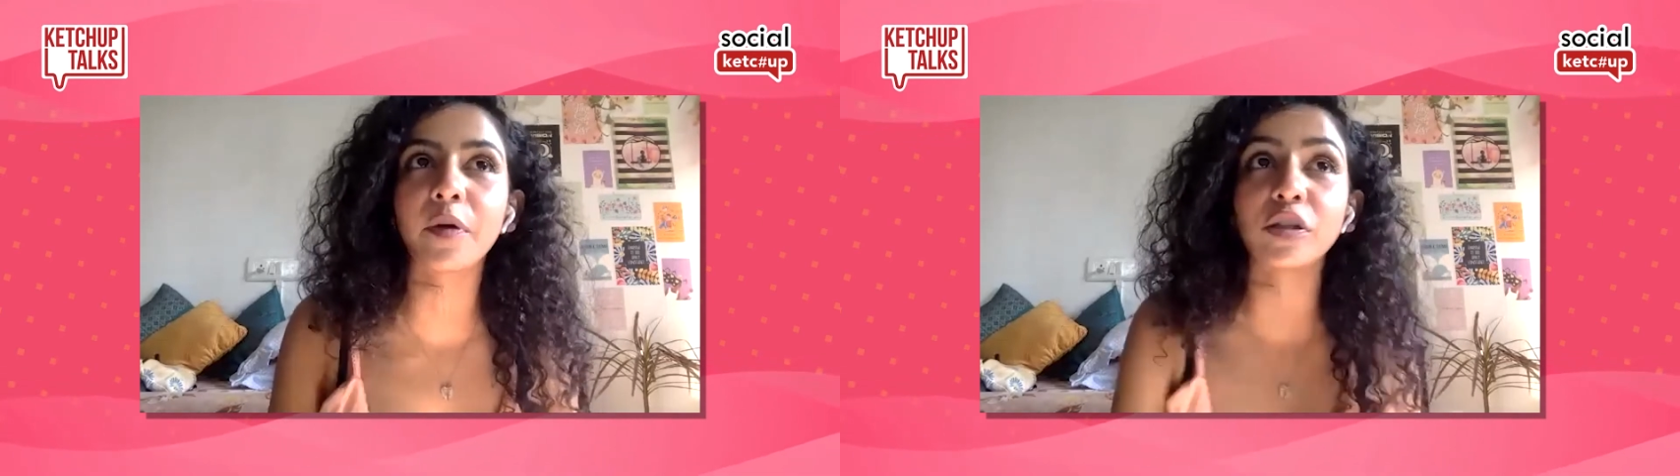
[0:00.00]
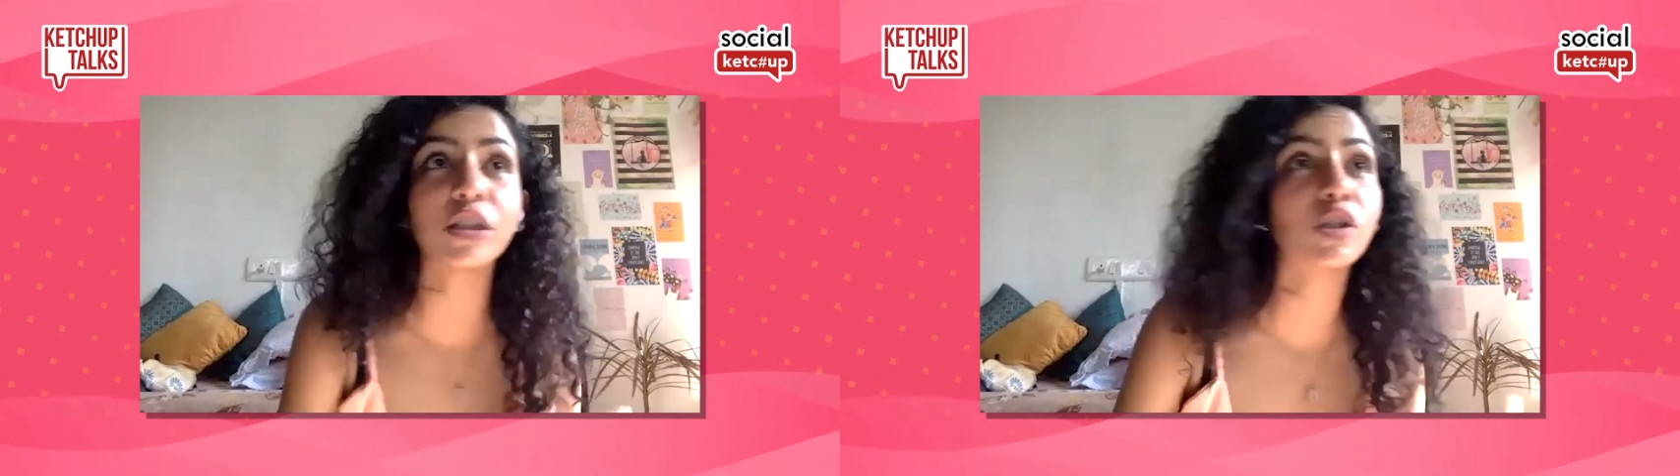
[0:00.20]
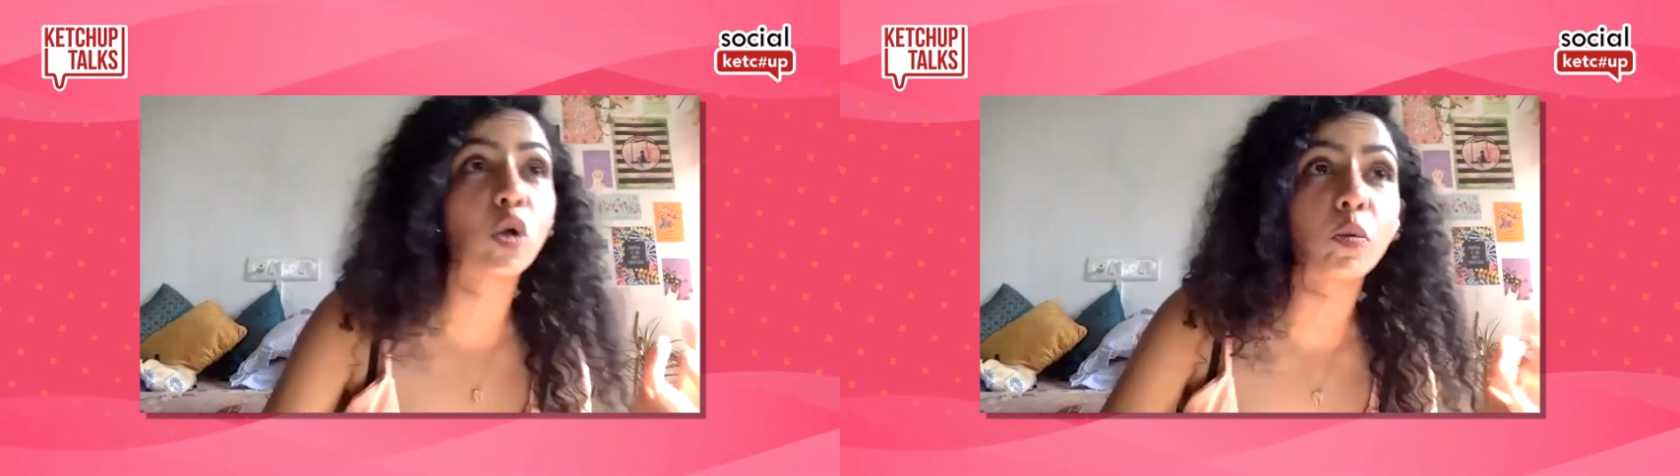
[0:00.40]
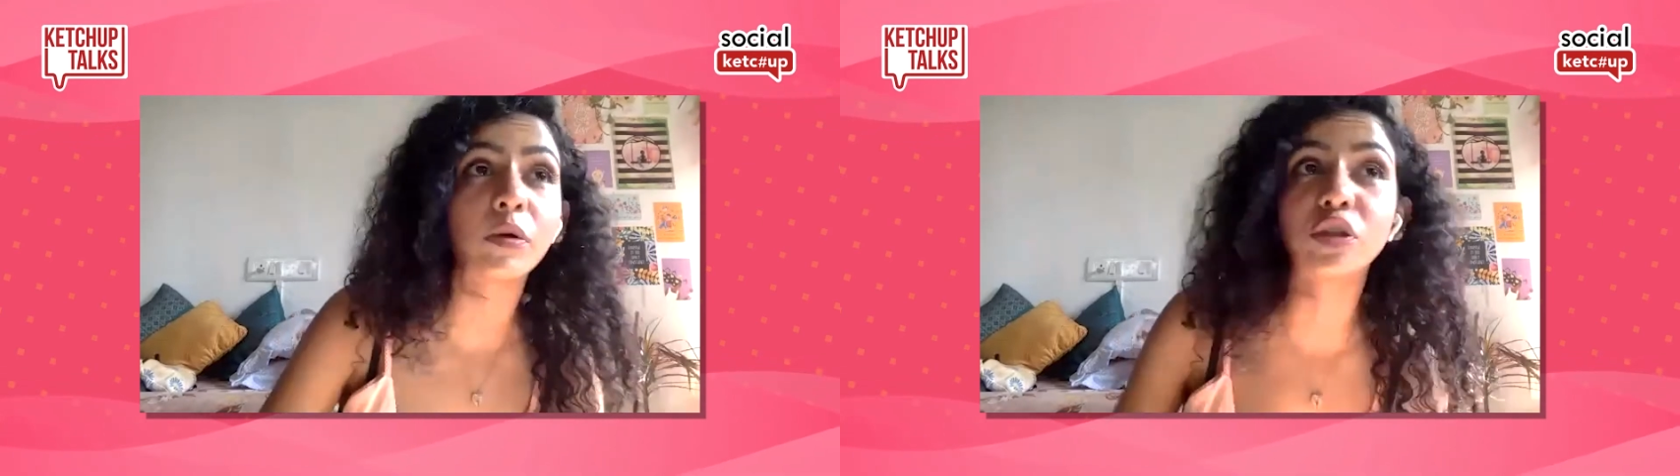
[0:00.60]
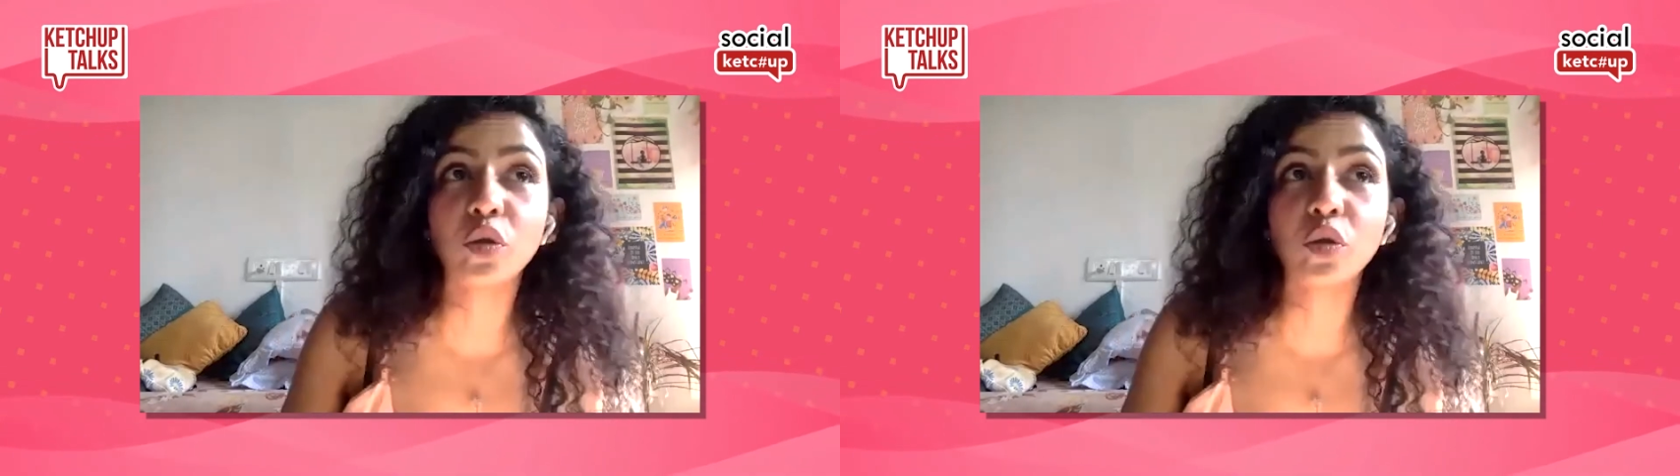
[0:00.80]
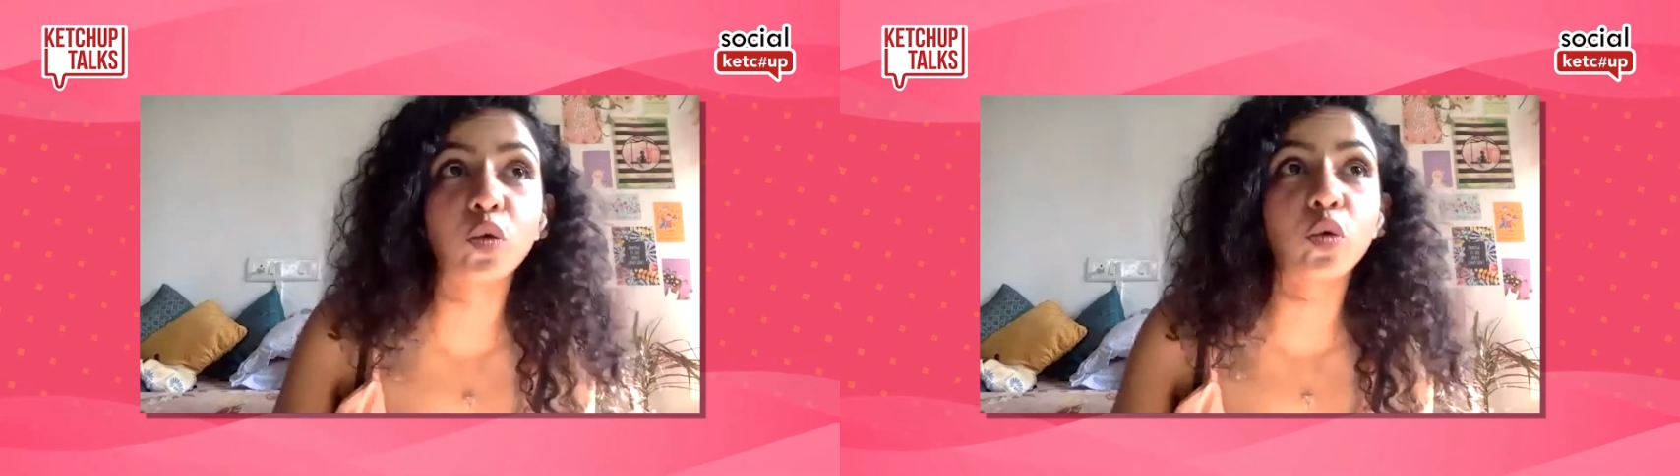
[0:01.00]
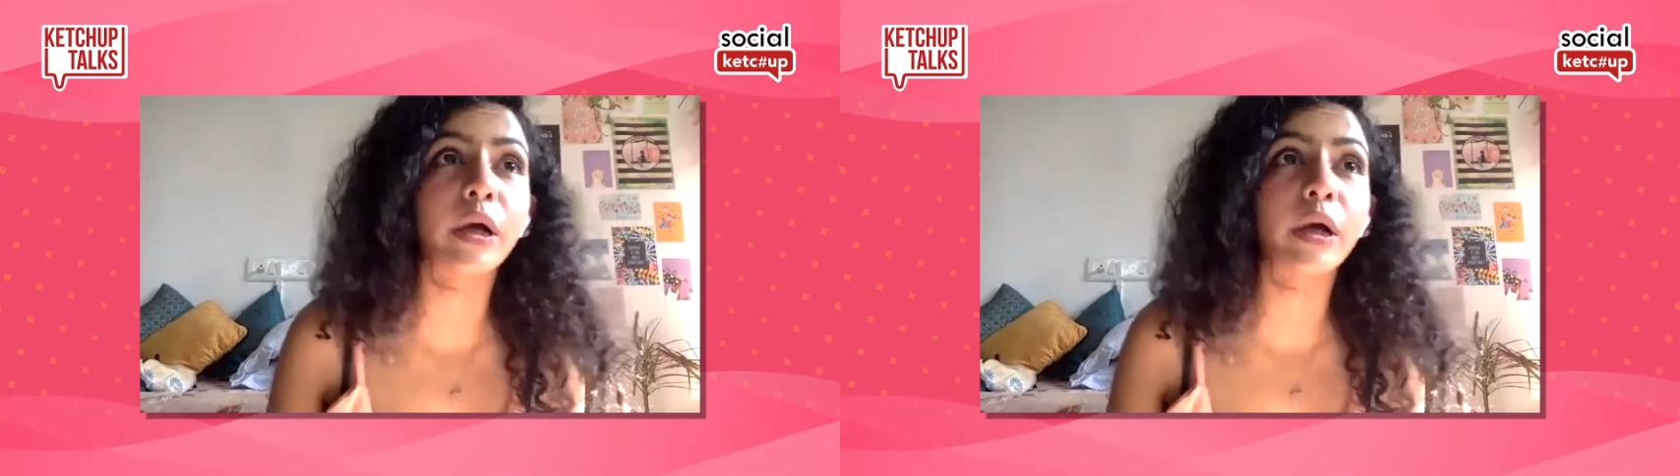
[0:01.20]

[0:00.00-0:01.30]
because she has so much to do,